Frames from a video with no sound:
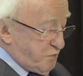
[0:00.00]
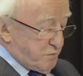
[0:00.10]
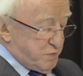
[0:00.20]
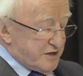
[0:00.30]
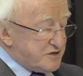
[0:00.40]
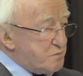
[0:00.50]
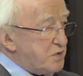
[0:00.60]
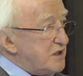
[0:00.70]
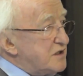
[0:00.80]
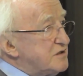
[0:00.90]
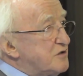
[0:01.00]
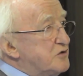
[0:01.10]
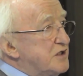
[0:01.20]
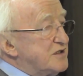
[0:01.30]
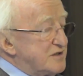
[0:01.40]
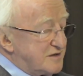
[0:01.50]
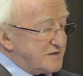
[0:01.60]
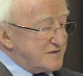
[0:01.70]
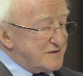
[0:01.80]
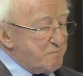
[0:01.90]
public debate on
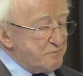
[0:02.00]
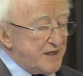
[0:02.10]
ethics.